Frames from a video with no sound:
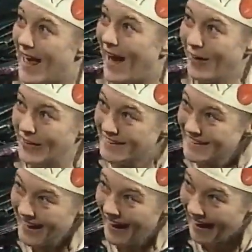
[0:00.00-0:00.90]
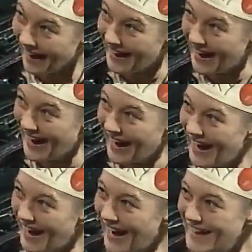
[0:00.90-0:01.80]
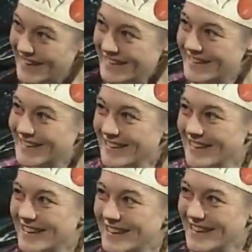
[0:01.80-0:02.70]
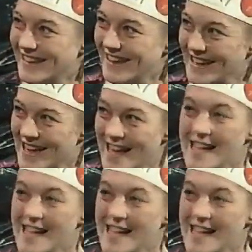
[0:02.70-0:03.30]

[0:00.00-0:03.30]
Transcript: Give yourself a big war cry from the diaphragm, let it all out. Go on.